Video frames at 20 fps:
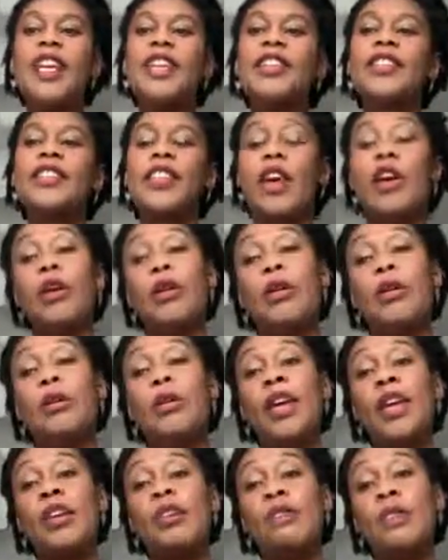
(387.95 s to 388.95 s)
So
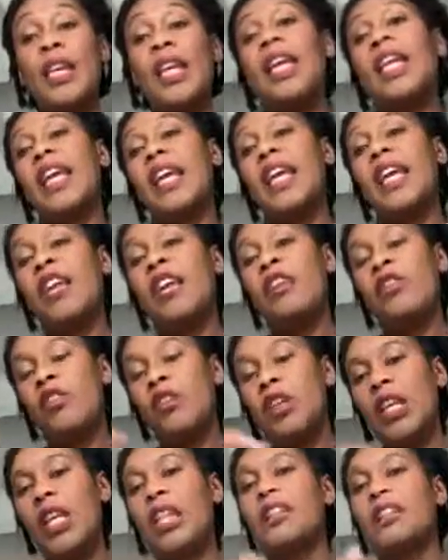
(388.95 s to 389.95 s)
really, you
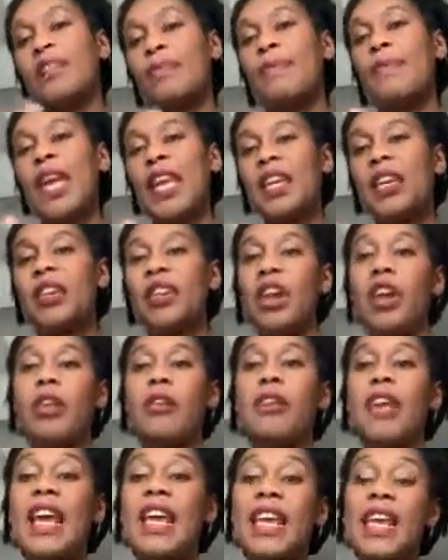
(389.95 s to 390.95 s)
need to make a
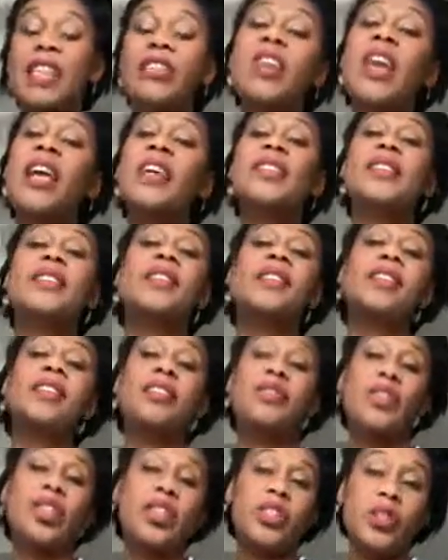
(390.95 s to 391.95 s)
note, and each case is
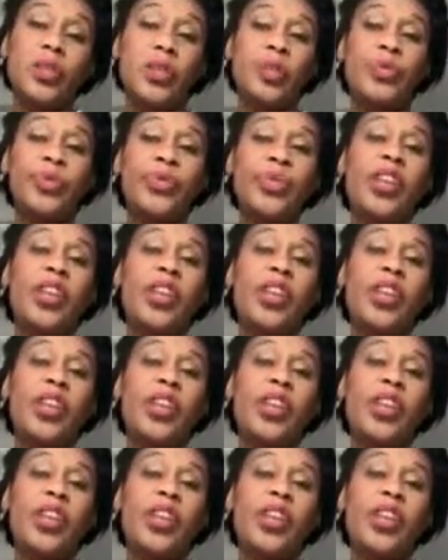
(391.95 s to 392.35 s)
individual.